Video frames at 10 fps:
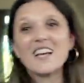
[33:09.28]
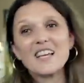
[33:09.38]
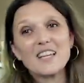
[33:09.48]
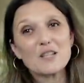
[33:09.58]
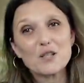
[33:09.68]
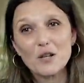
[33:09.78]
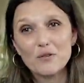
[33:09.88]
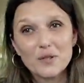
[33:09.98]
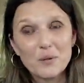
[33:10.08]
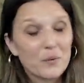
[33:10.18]
He's
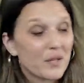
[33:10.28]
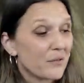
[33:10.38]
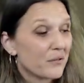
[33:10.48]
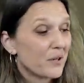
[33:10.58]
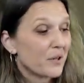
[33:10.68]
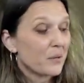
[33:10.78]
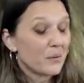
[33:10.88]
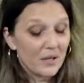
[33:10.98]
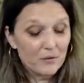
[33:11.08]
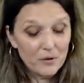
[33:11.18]
lovely.
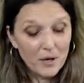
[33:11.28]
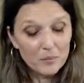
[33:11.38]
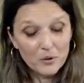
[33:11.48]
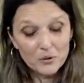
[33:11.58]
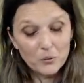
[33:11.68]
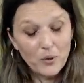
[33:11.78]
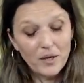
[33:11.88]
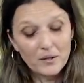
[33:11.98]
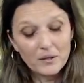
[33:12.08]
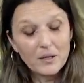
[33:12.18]
Whenever I'm not
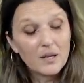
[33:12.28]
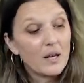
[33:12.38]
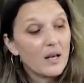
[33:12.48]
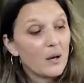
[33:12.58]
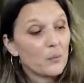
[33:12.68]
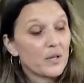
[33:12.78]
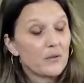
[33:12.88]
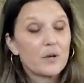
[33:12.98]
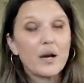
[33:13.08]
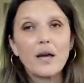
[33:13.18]
well,
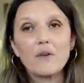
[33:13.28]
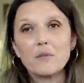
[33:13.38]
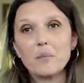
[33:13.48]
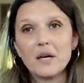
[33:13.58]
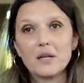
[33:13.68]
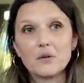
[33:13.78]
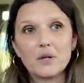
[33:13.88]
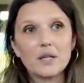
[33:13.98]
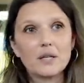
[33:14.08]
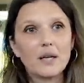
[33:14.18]
whenever I have a
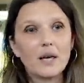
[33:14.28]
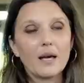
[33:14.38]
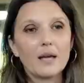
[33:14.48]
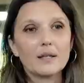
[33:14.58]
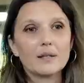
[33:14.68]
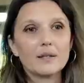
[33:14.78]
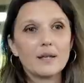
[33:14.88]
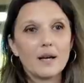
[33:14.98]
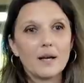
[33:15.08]
migraine, and